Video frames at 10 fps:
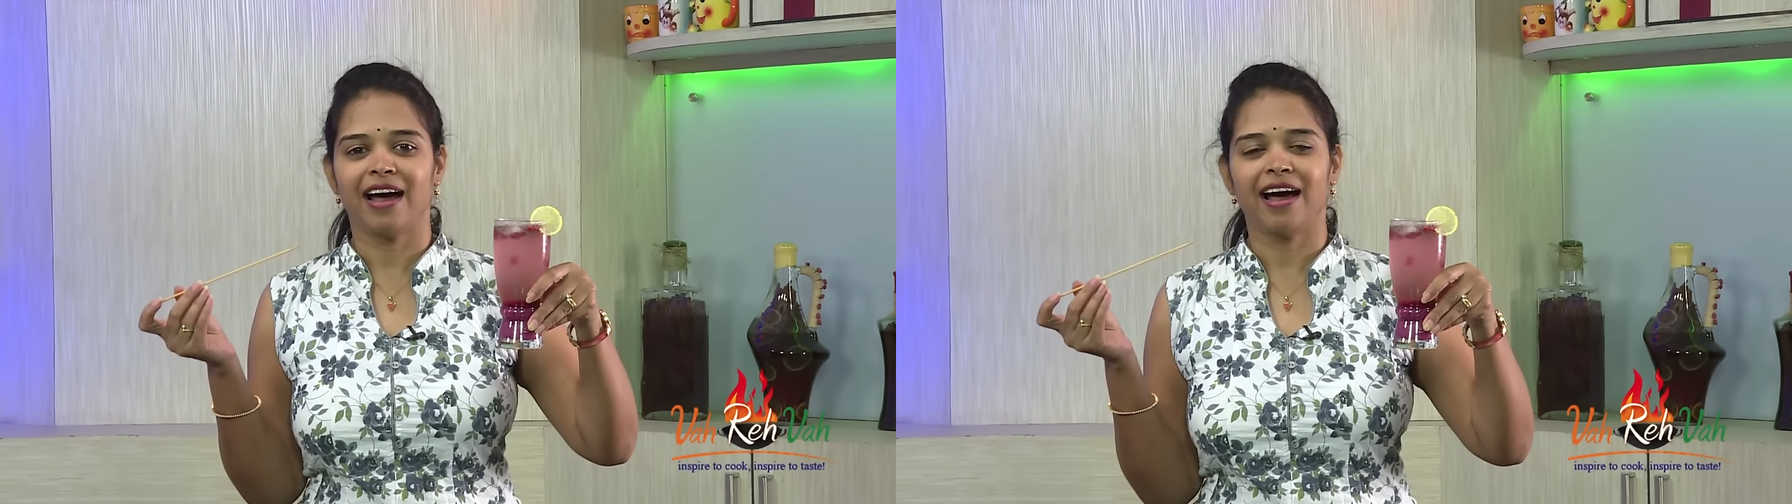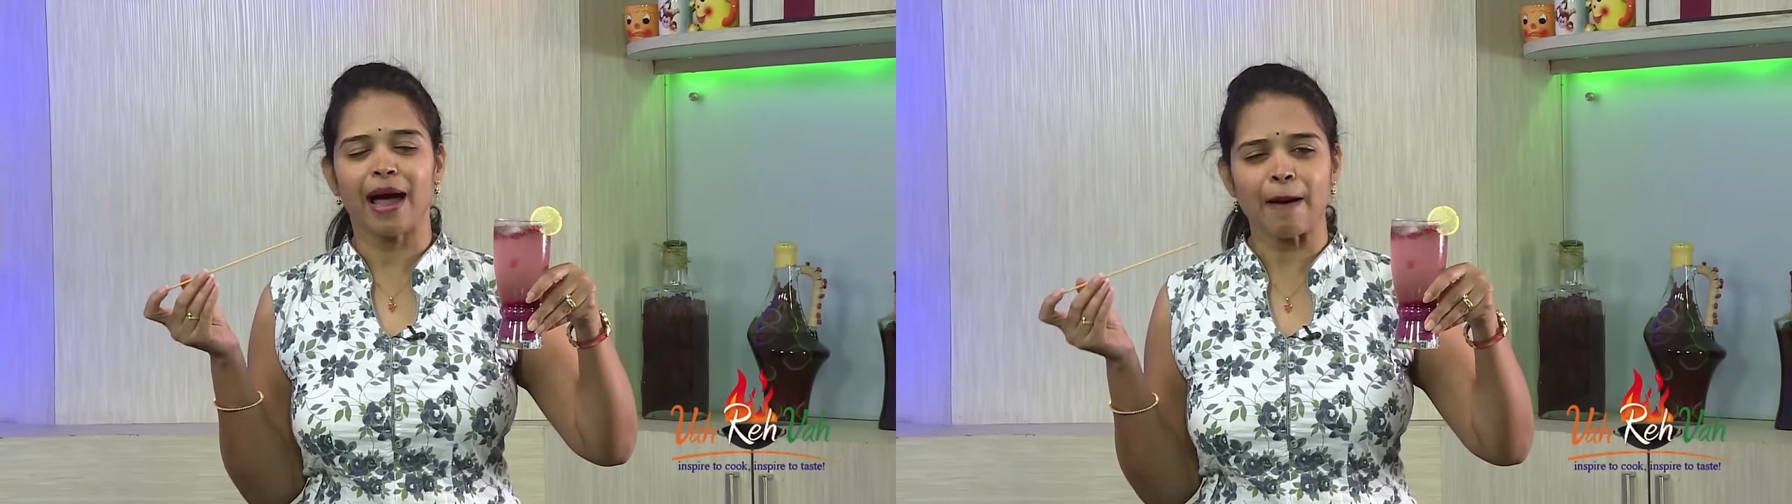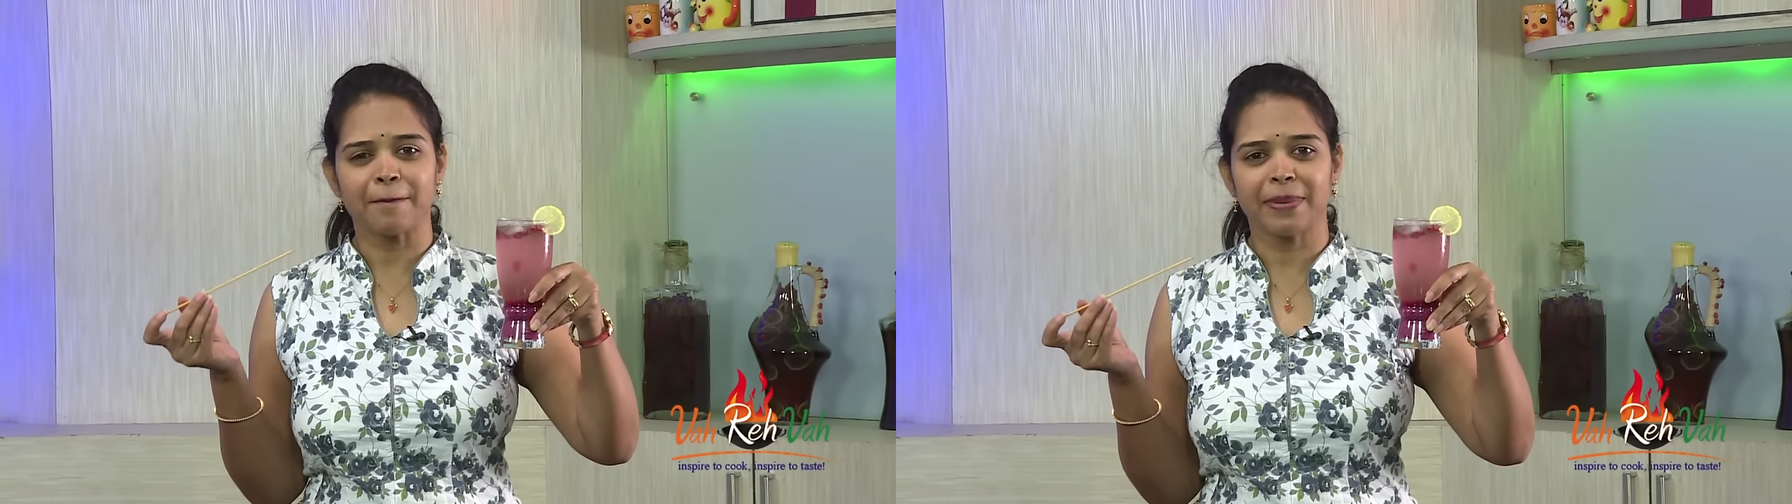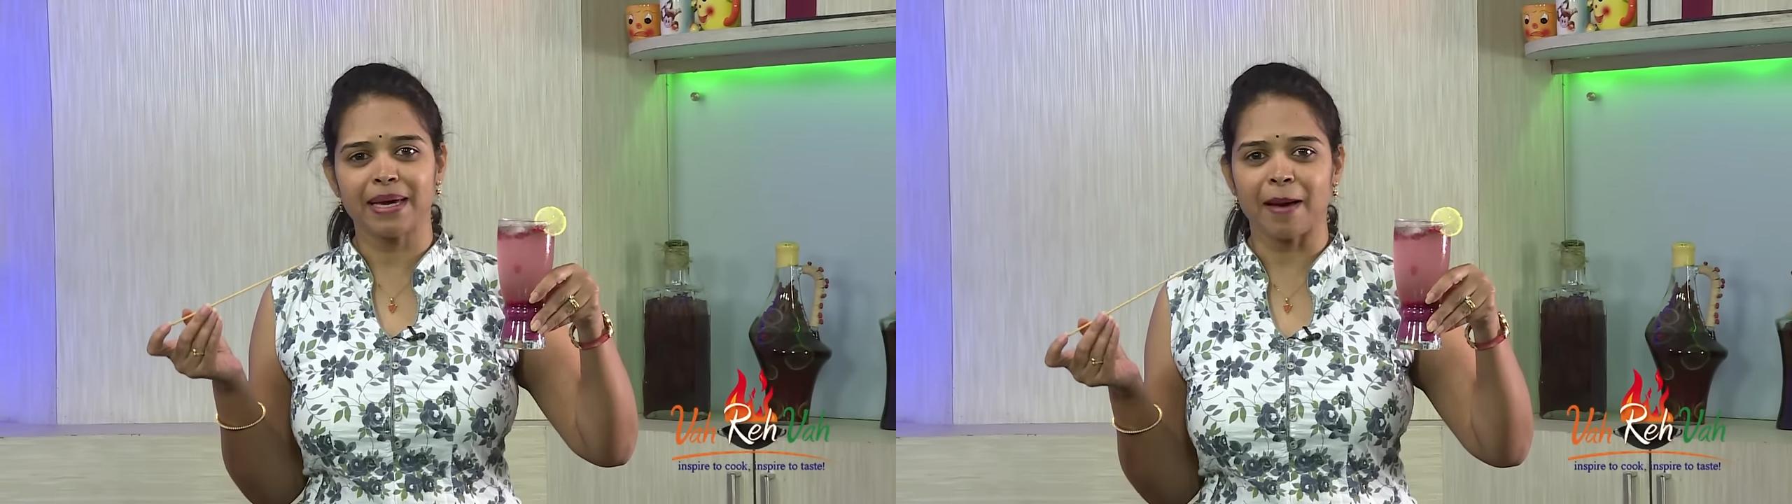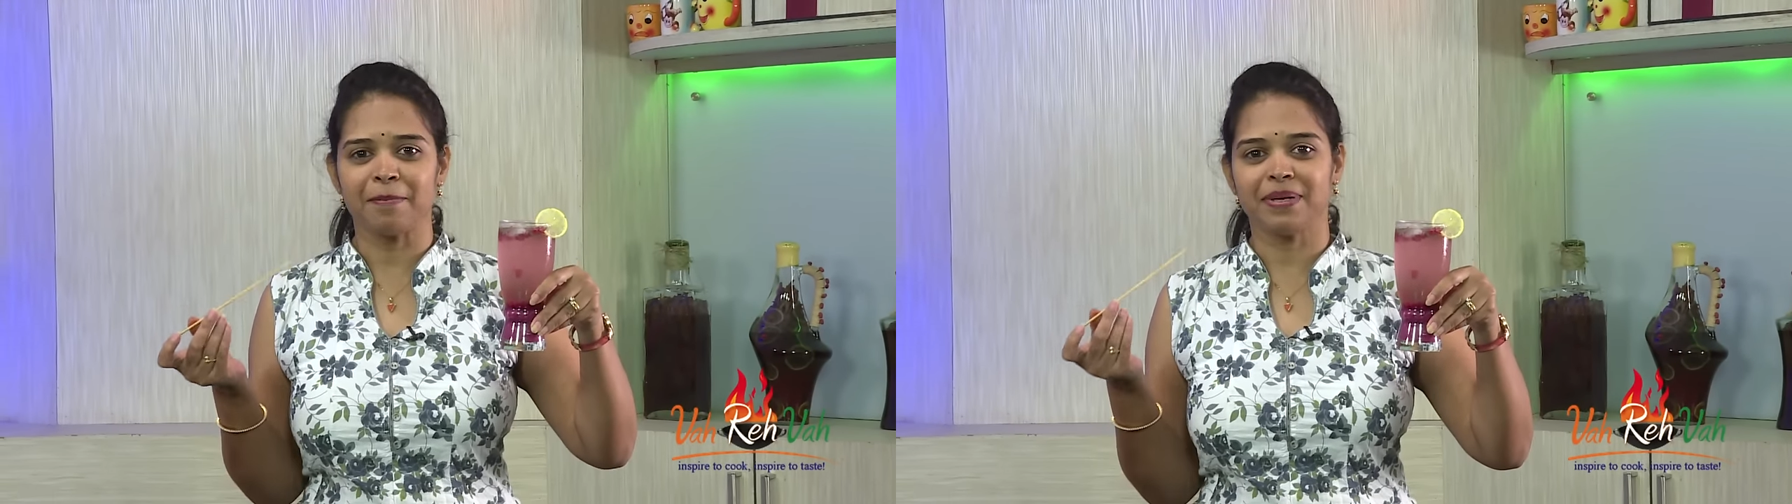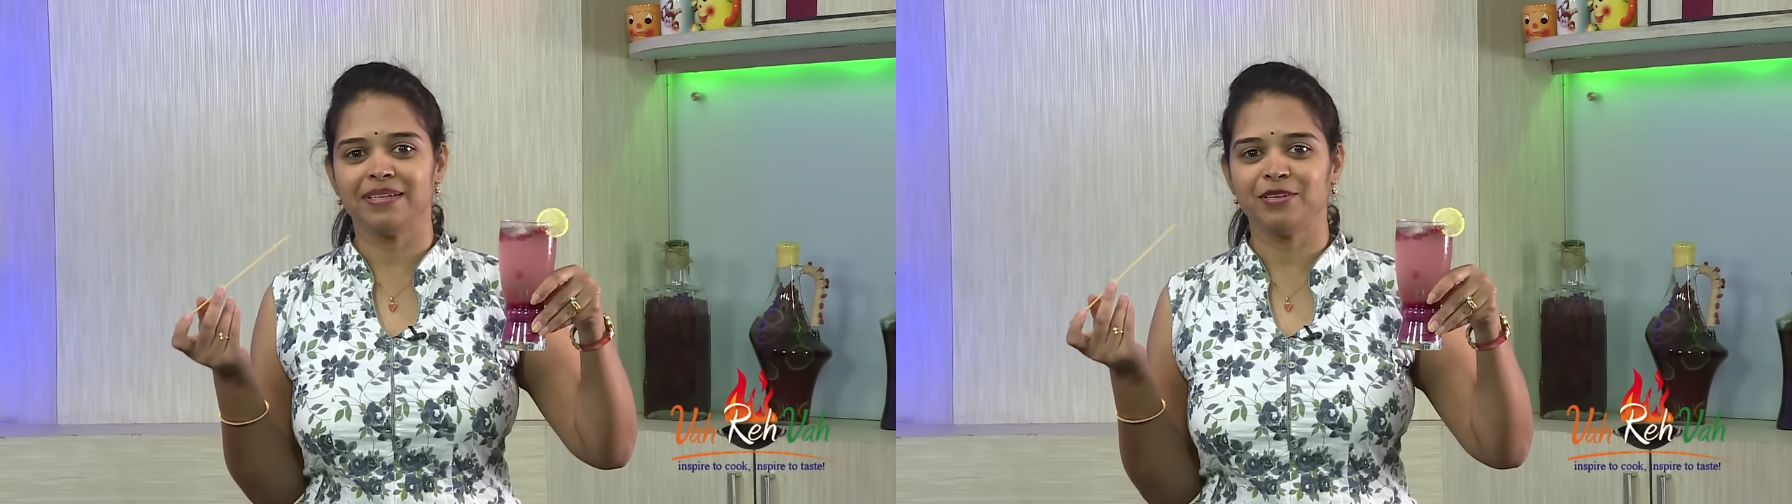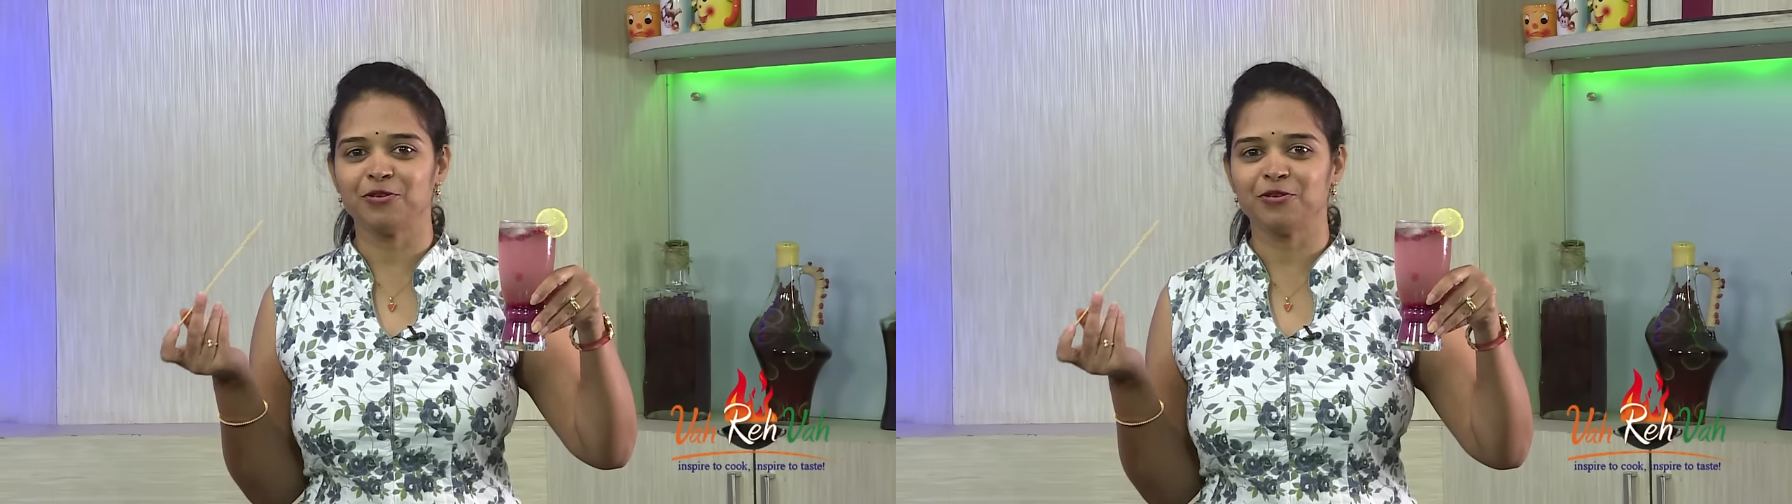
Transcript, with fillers: happy, happy, you